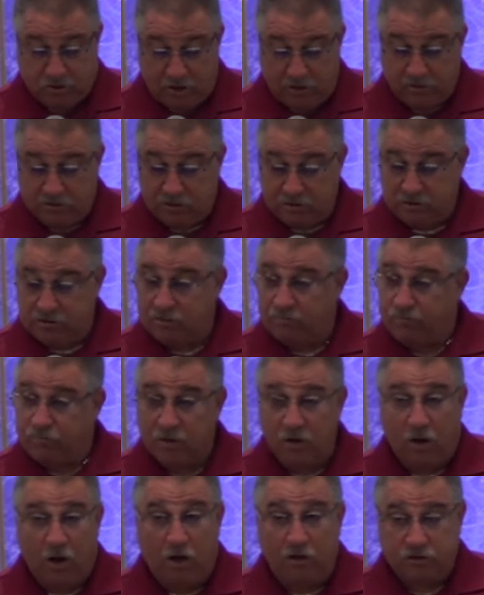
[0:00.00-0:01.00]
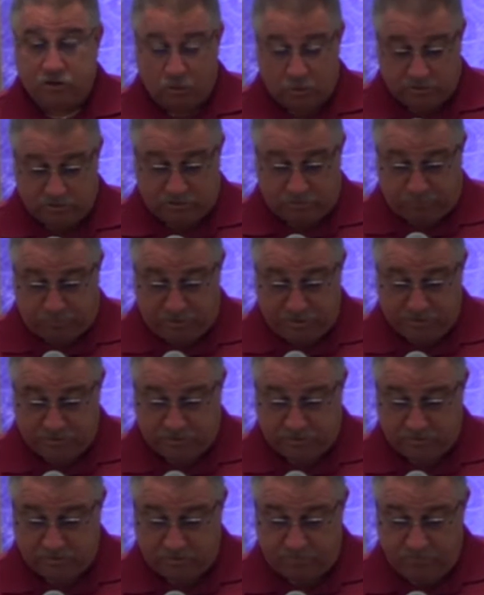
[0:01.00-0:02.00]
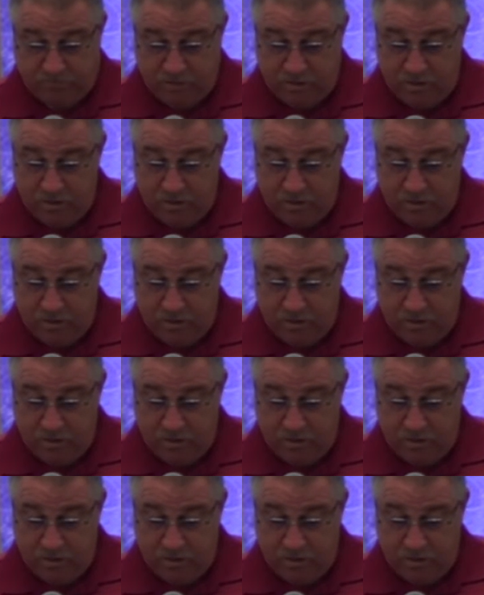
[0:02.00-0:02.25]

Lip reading: churches, all sorts of places.